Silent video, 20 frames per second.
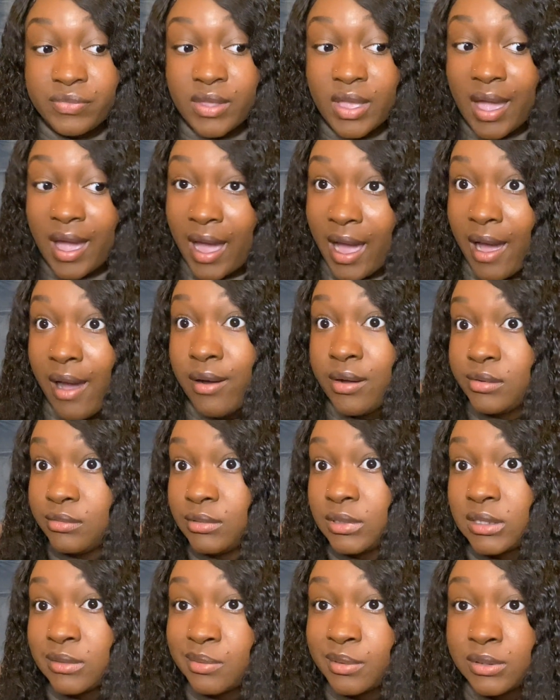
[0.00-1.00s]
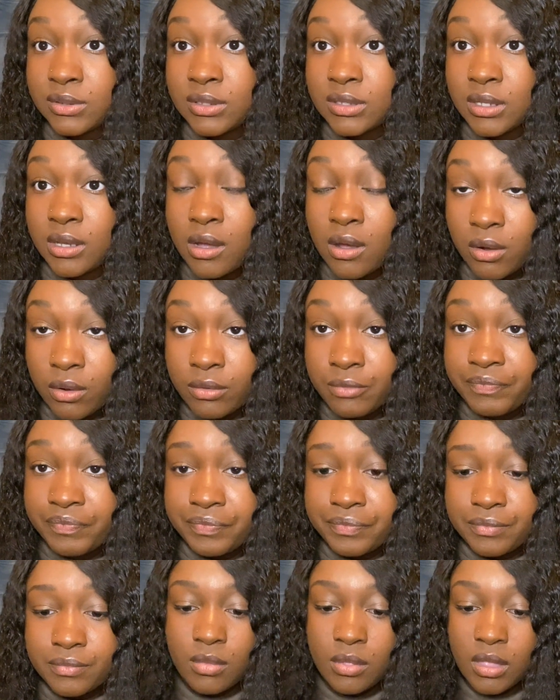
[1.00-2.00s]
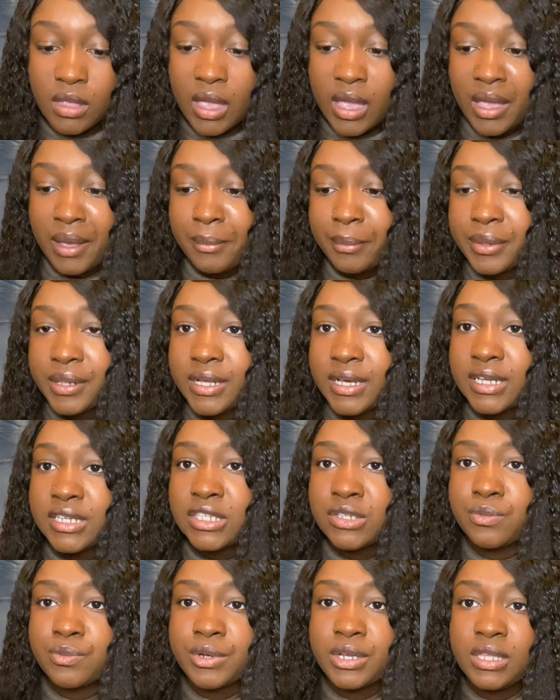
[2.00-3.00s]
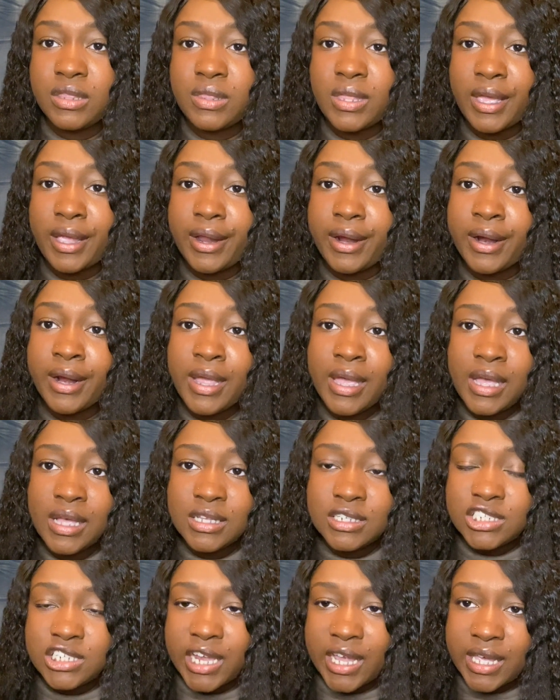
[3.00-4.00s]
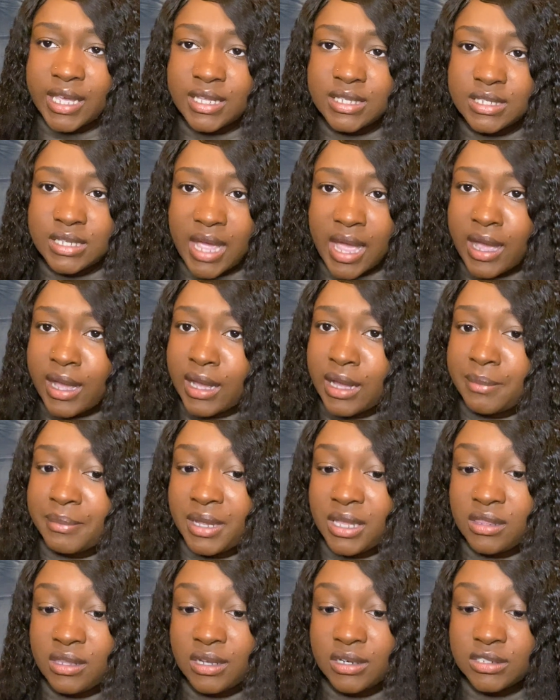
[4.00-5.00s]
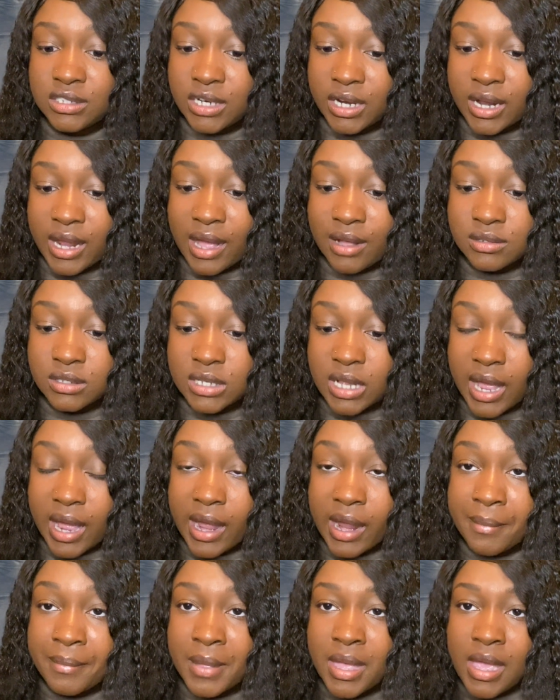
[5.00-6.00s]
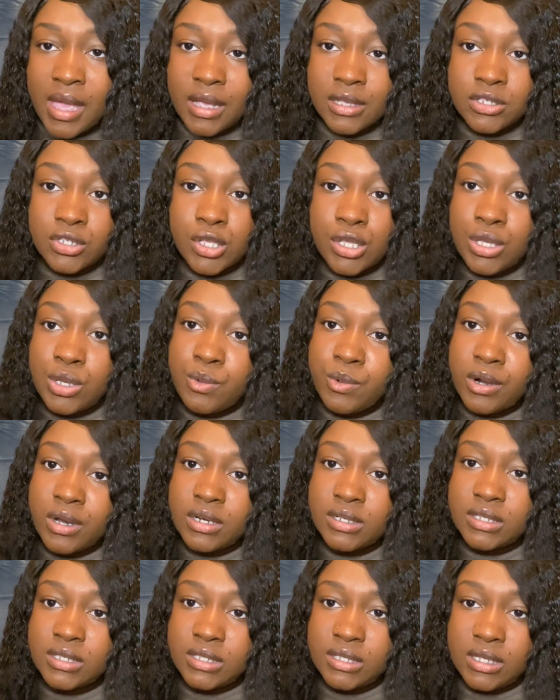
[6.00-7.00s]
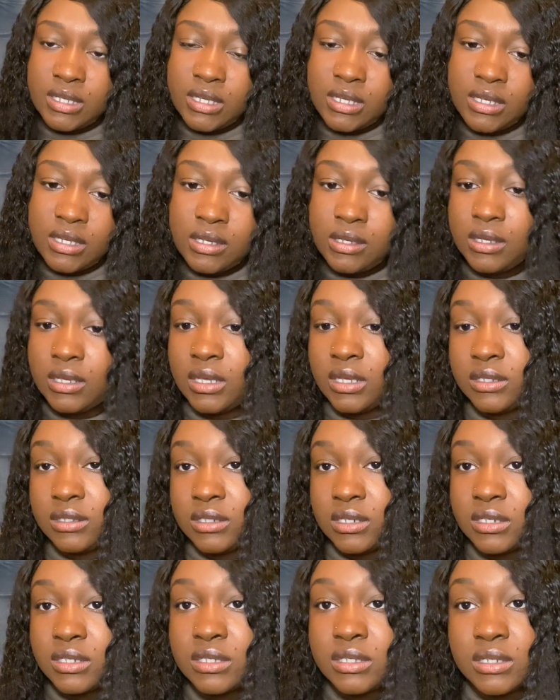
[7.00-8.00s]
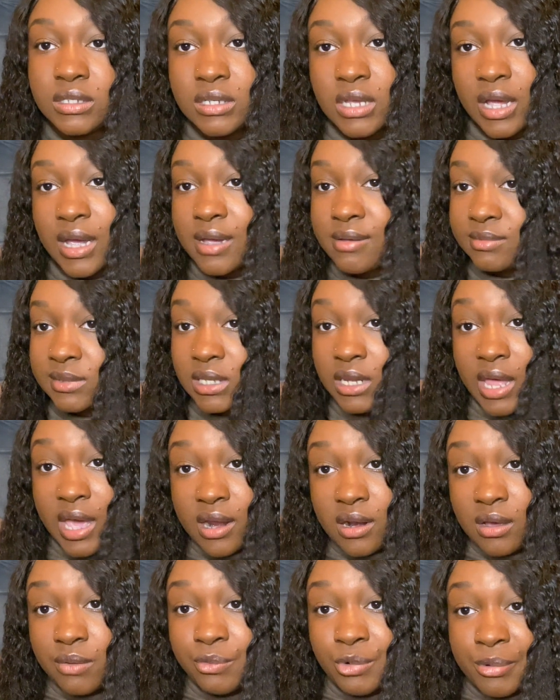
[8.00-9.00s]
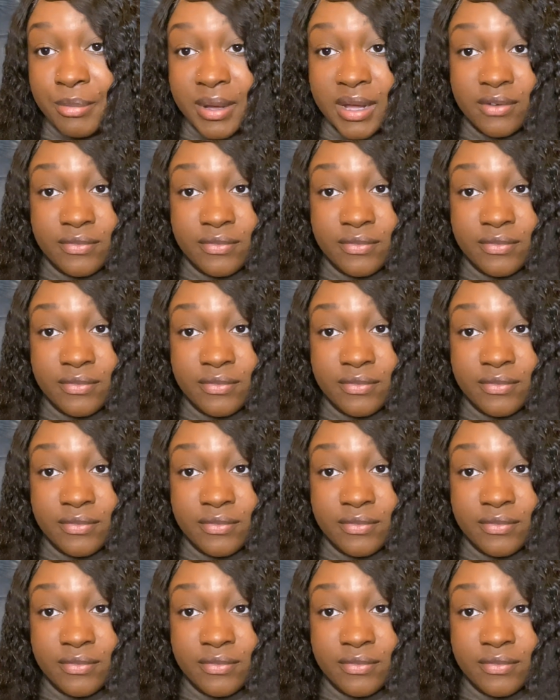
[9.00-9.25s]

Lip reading: how it was supposed to go. And plus, read their check-in time and their checkout time. So you want to see, does the times line up with my